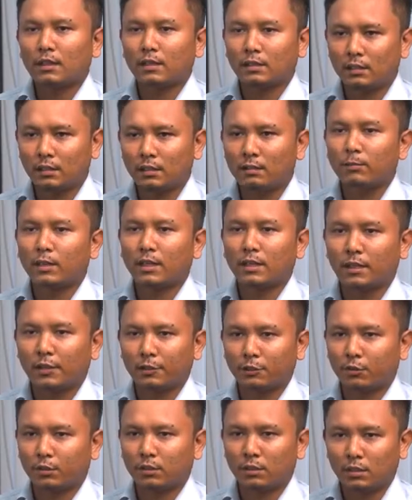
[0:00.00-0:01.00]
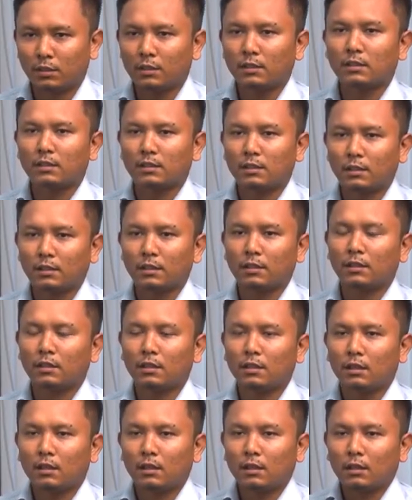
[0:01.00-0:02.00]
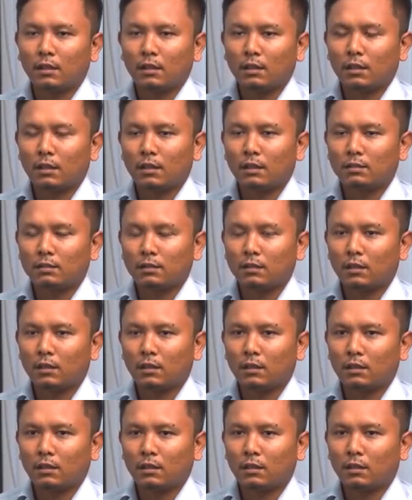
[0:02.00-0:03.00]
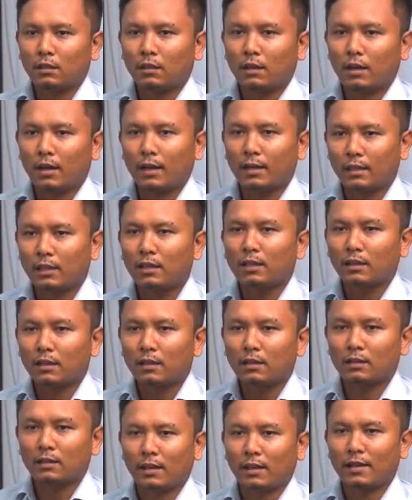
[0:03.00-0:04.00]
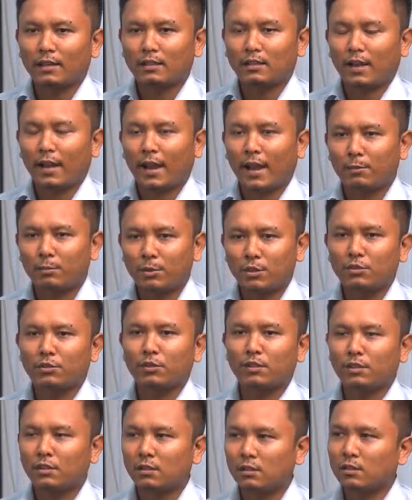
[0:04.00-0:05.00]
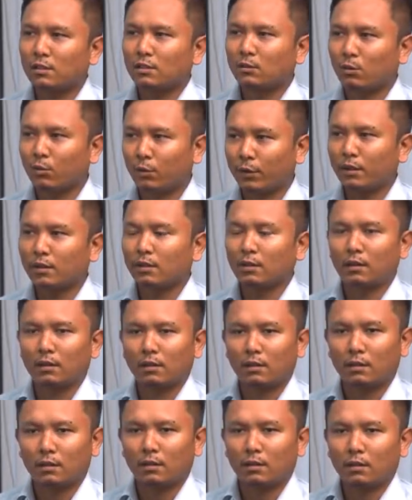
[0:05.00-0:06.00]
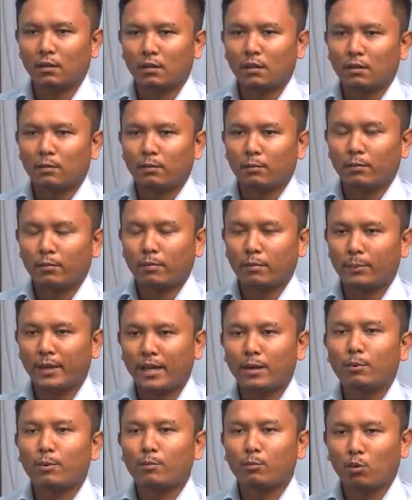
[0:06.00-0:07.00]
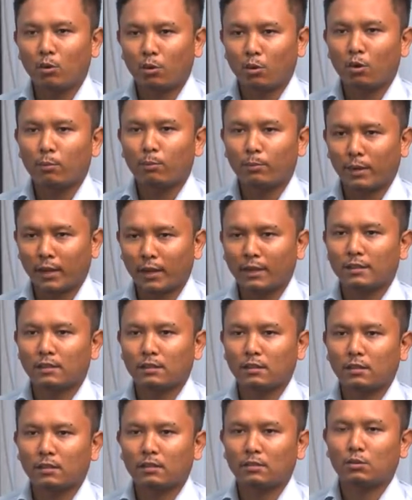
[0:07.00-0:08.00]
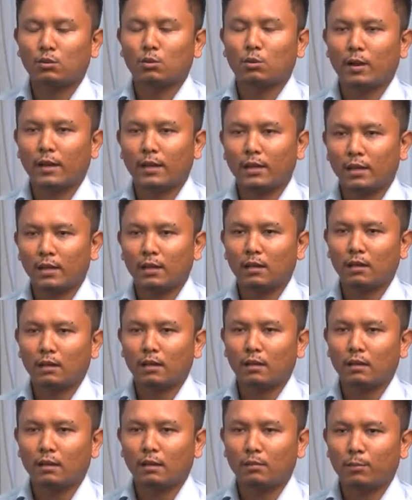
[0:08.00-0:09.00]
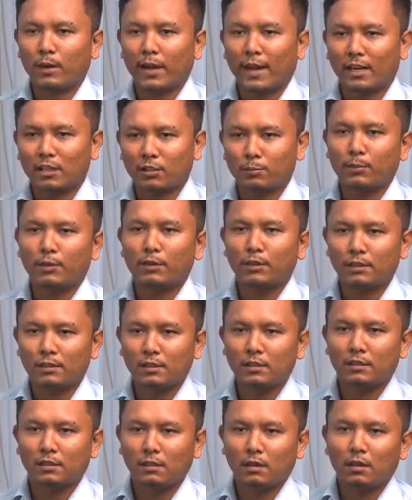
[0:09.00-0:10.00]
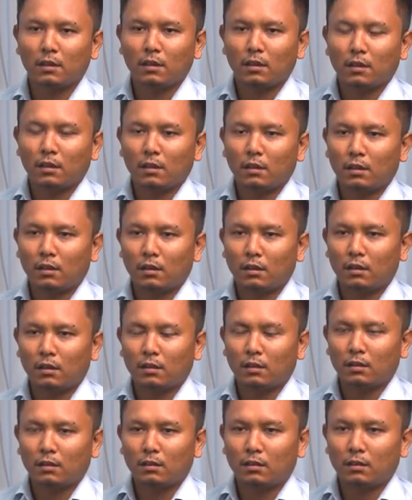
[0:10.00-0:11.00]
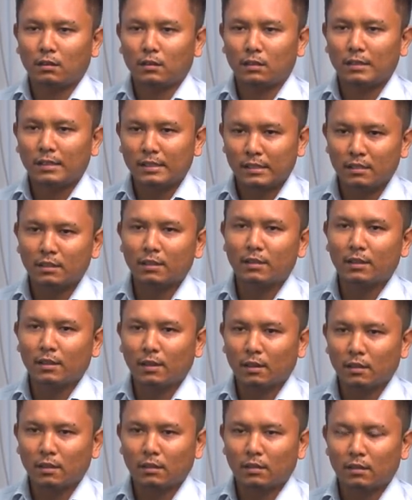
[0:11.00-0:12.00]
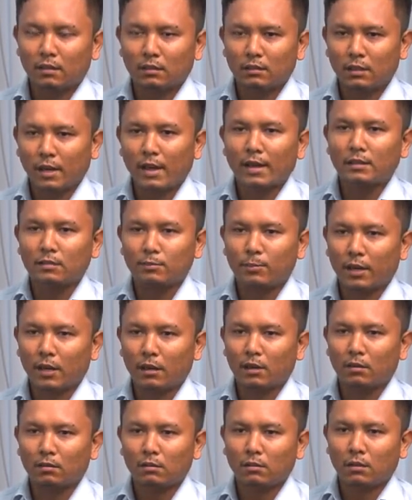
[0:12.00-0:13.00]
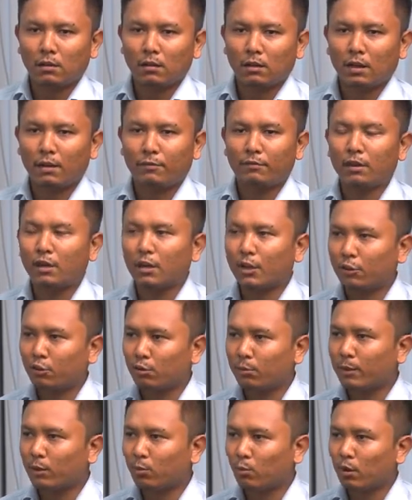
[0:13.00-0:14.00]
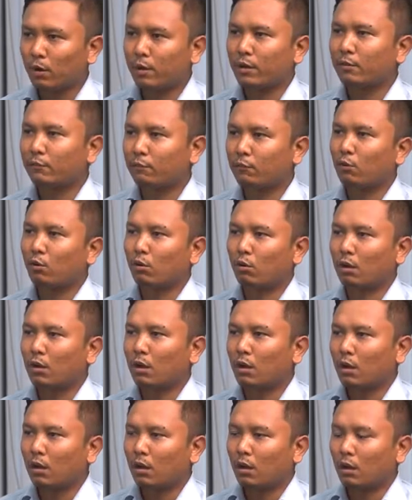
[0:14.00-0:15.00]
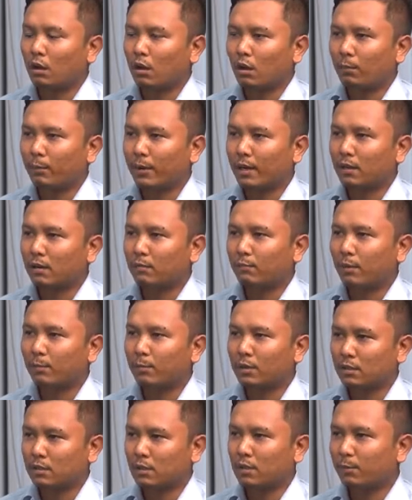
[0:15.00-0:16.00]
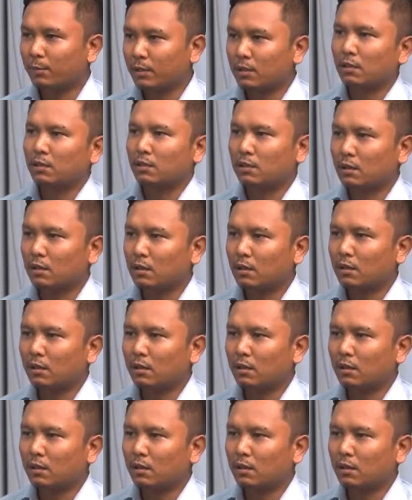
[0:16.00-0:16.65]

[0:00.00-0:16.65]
I did my graduation in engineering, I think as administrations are becoming more complex, so I think my expertise in engineering and science background, definitely it will be working for better public services.